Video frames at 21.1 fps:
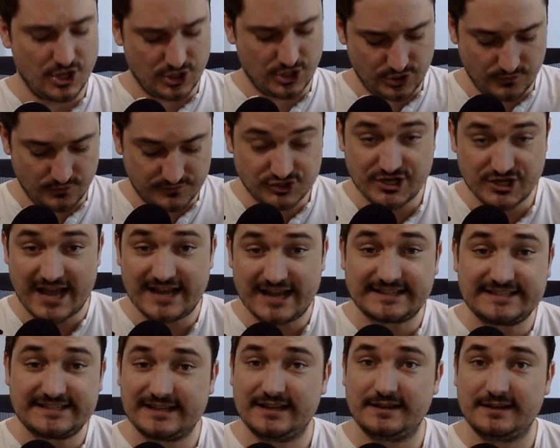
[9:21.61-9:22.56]
You've
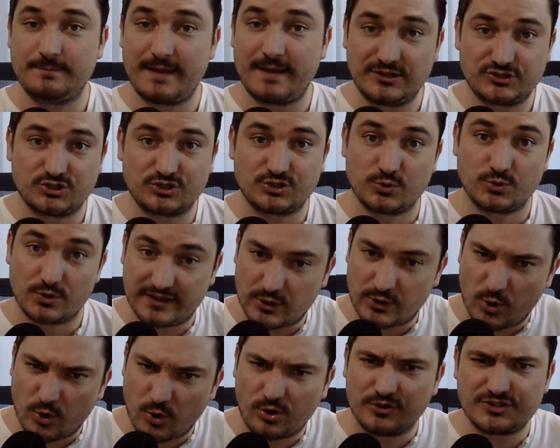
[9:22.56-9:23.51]
checked in and made sure that
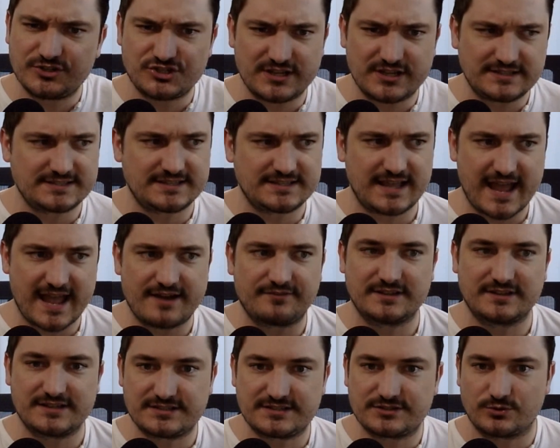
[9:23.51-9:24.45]
all the sheets they have
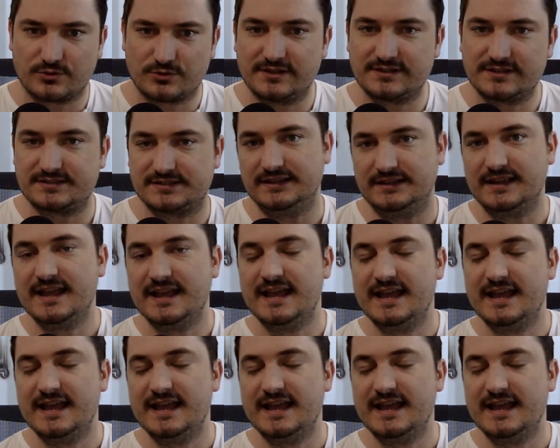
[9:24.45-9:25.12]
listed are listed.